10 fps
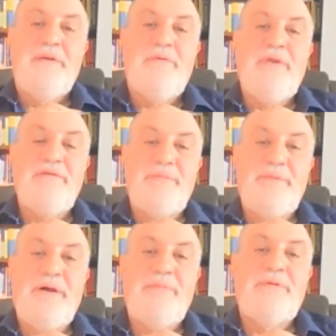we have a
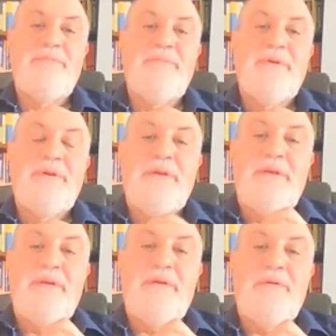problem
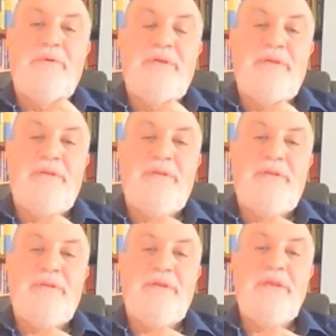with
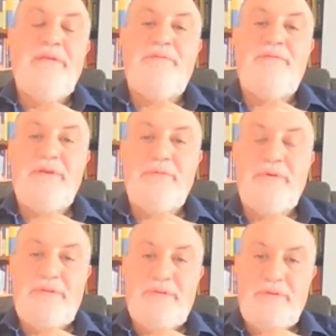
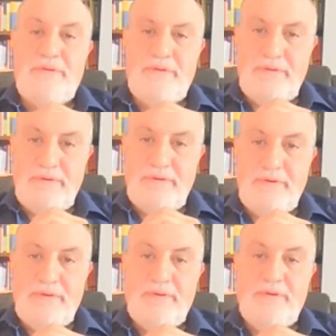infrequent
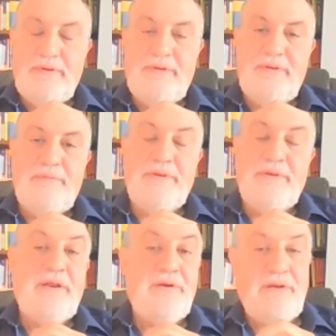uh, but
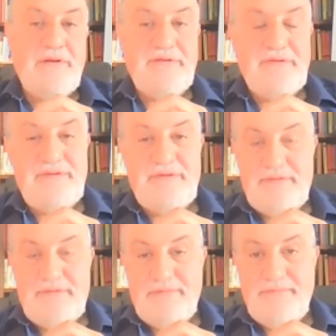large losses
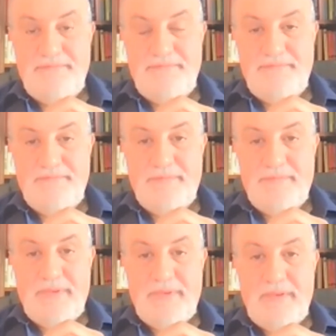
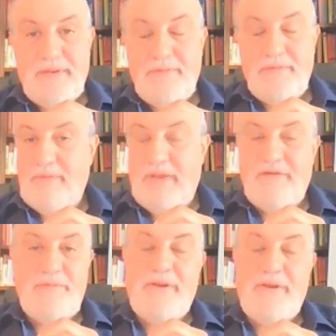we
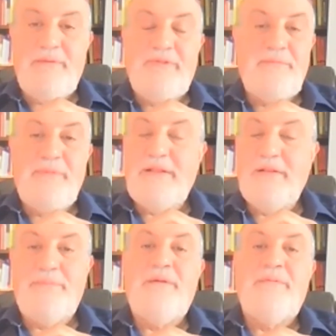have a problem with the mental
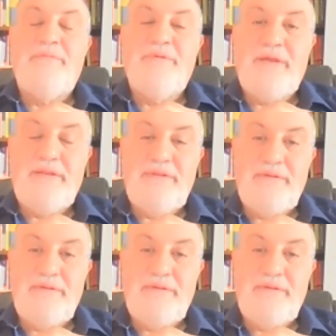problem with that.